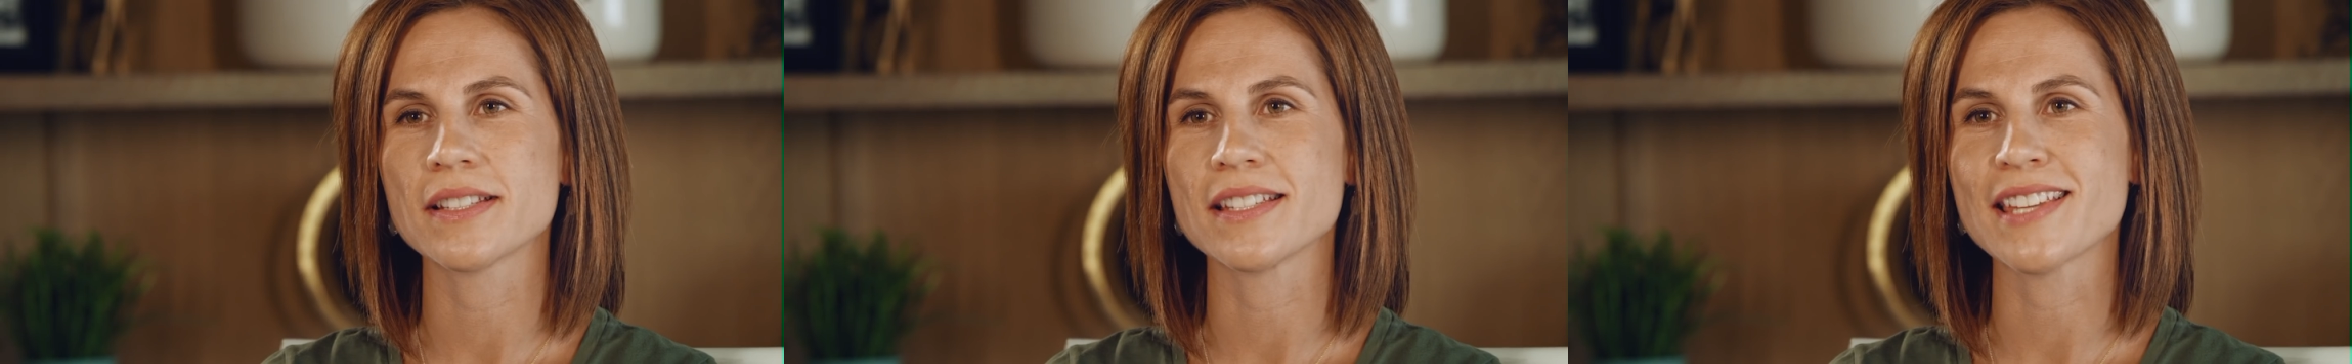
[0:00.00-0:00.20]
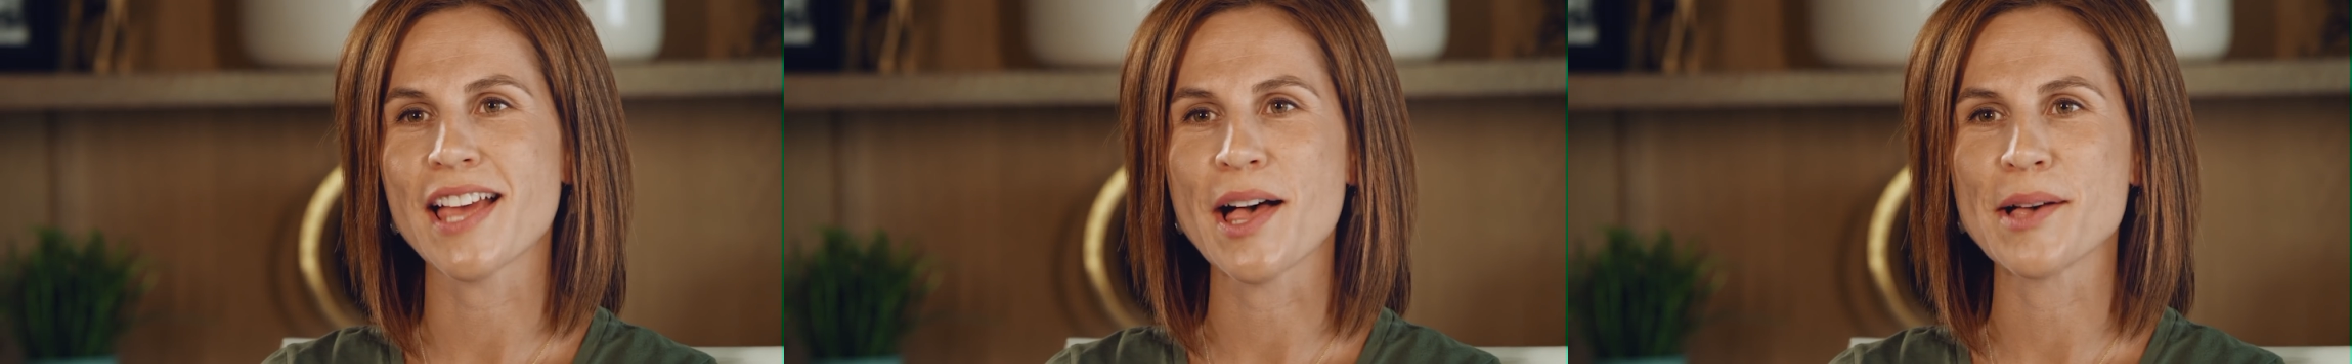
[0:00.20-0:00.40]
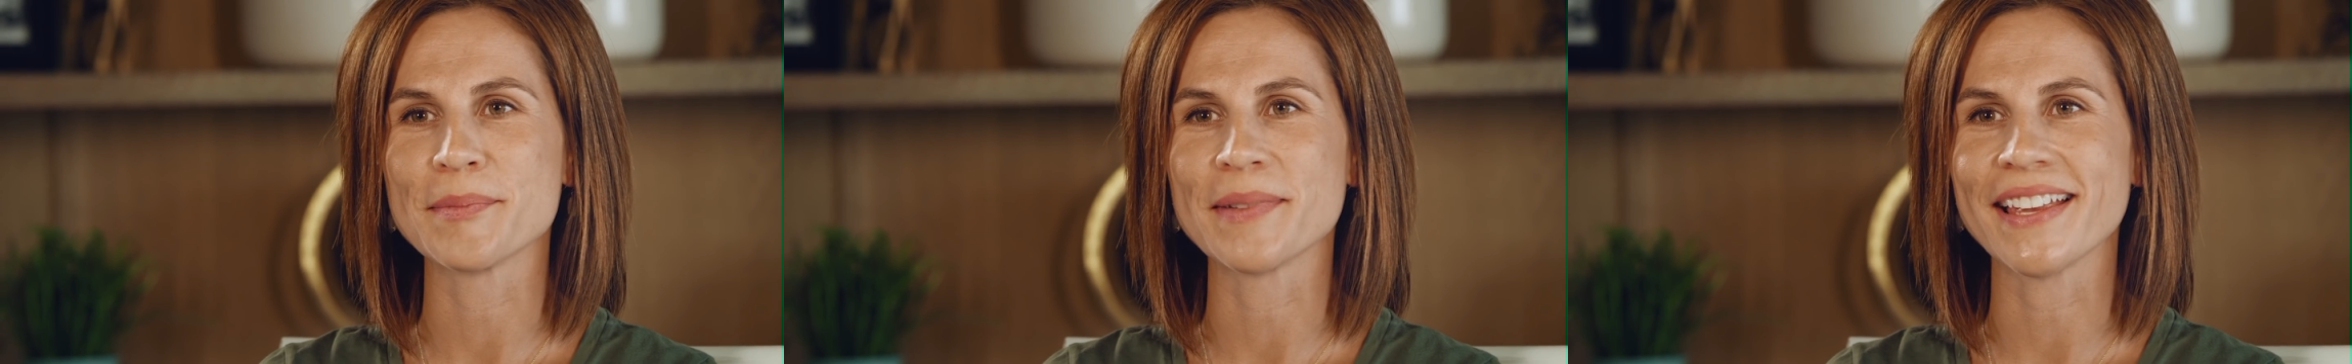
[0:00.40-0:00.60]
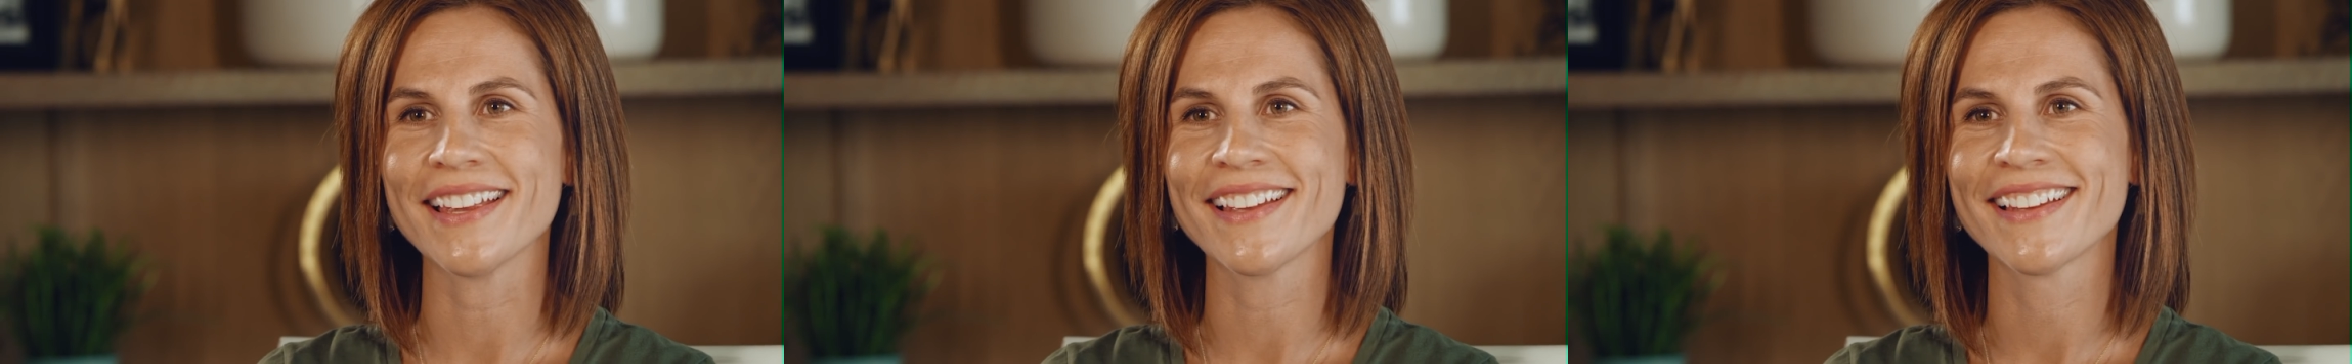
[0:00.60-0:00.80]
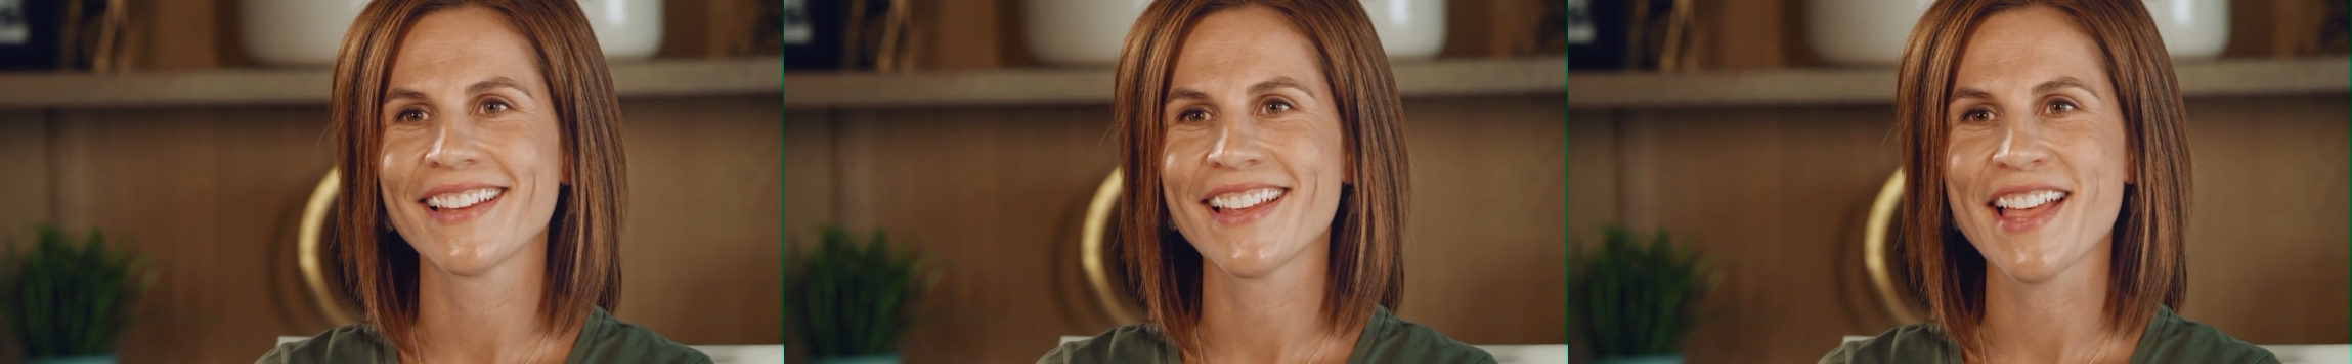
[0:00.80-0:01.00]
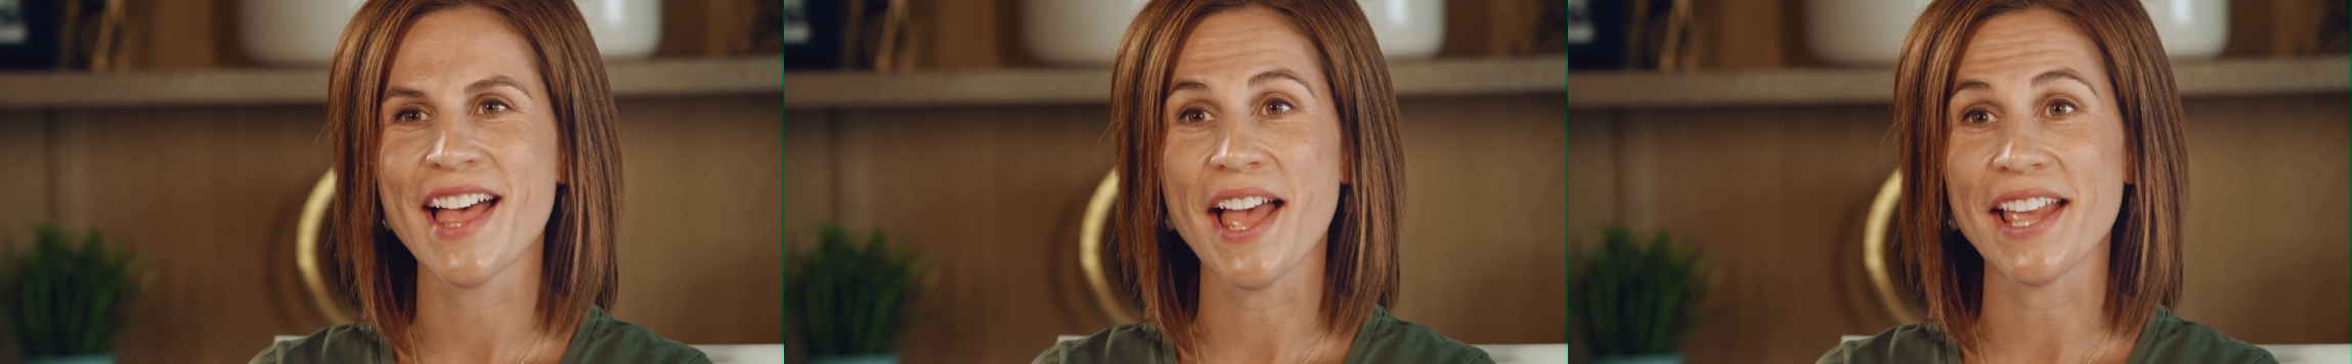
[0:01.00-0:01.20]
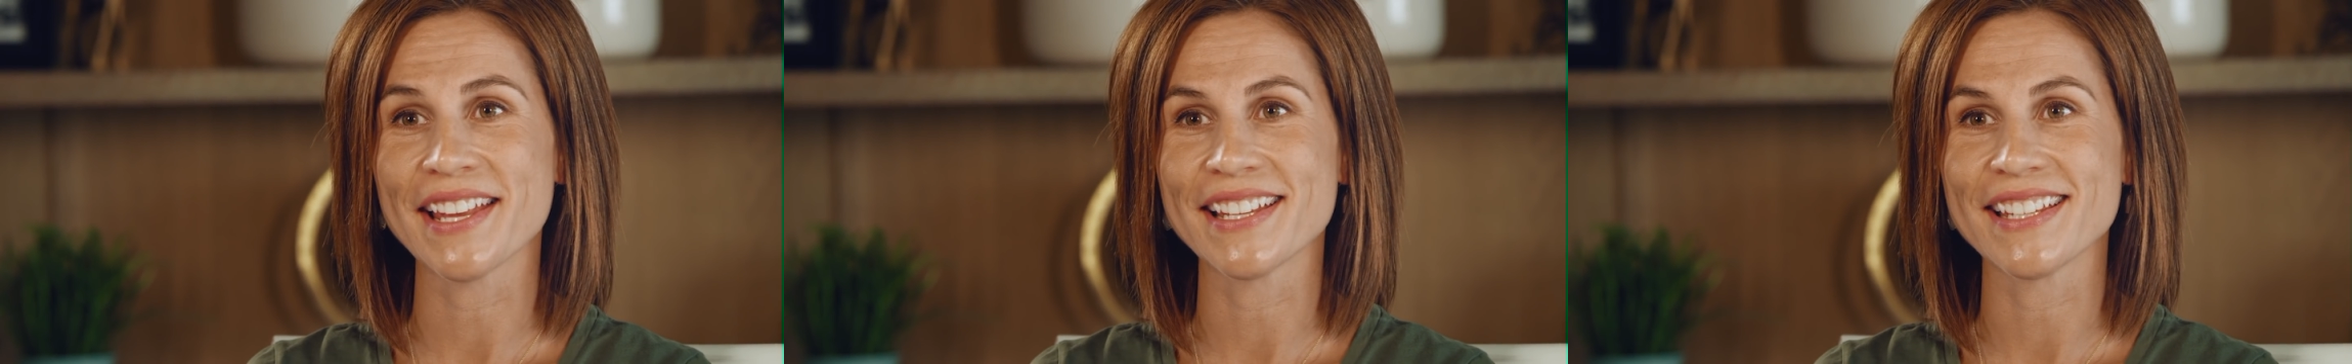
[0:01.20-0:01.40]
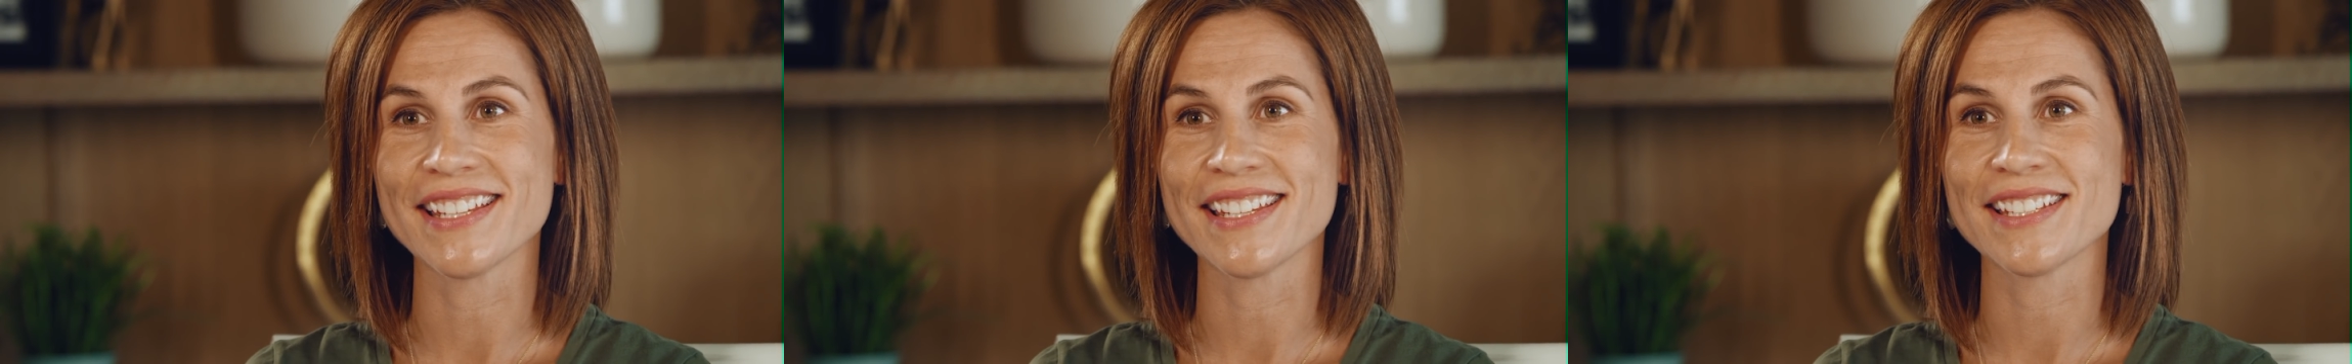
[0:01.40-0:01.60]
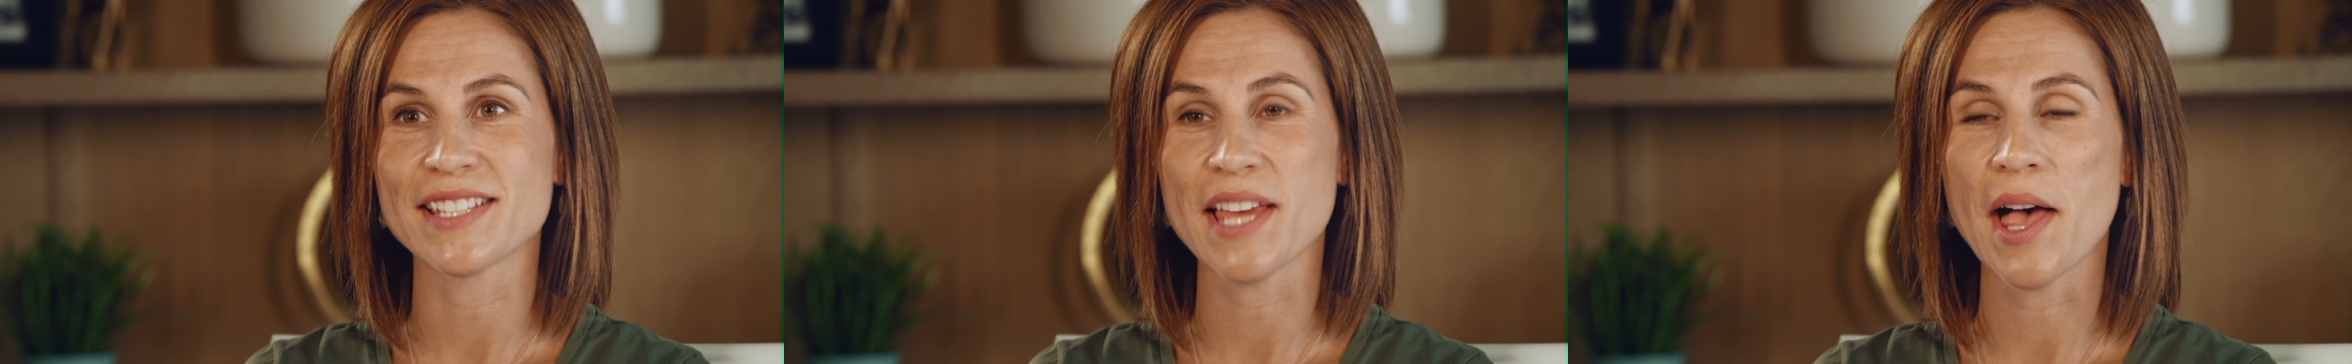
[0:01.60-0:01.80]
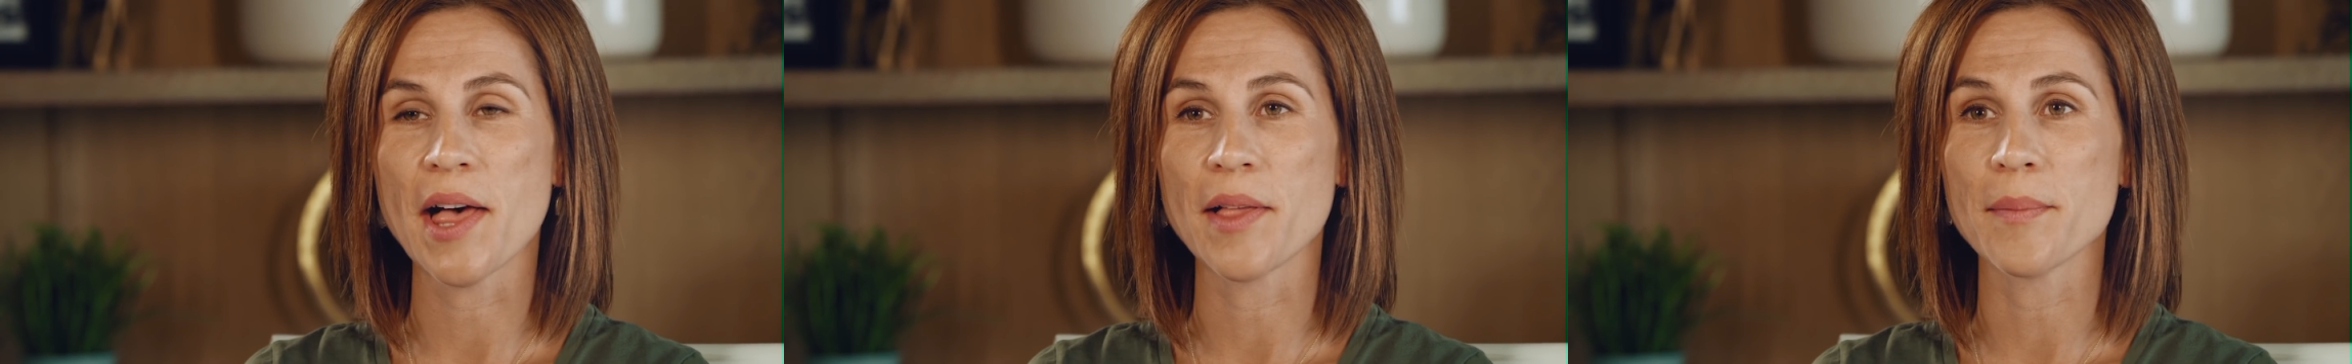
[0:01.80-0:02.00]
to tell me, I could
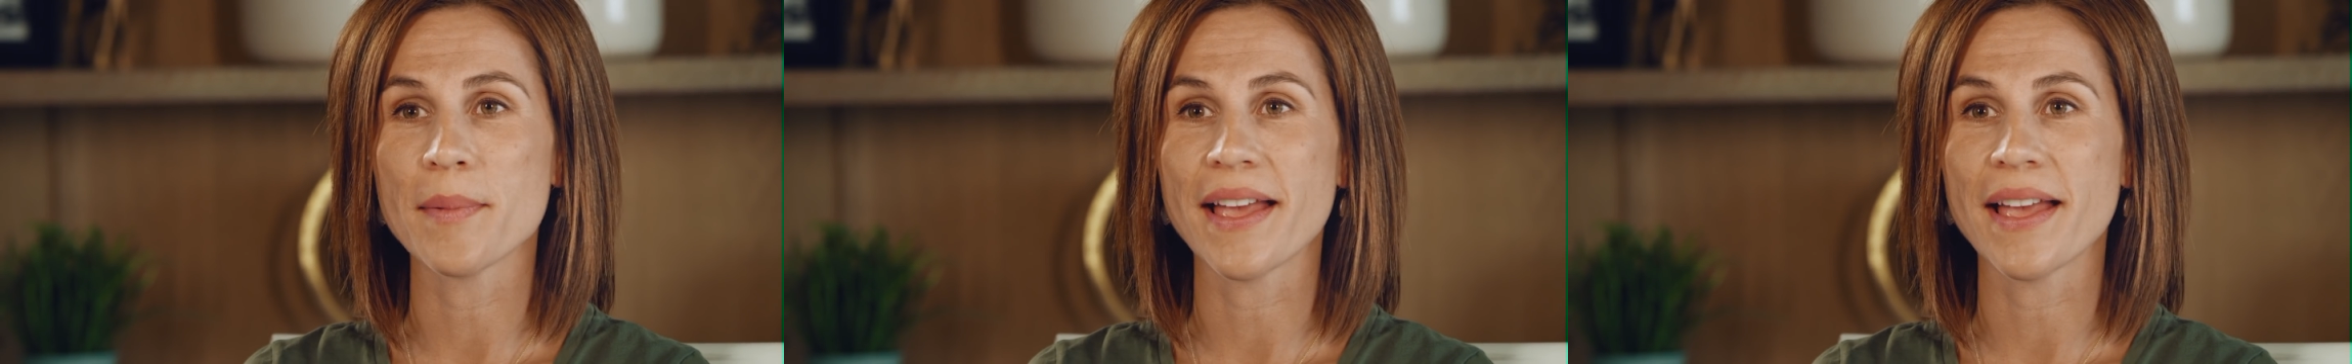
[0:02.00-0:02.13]
tell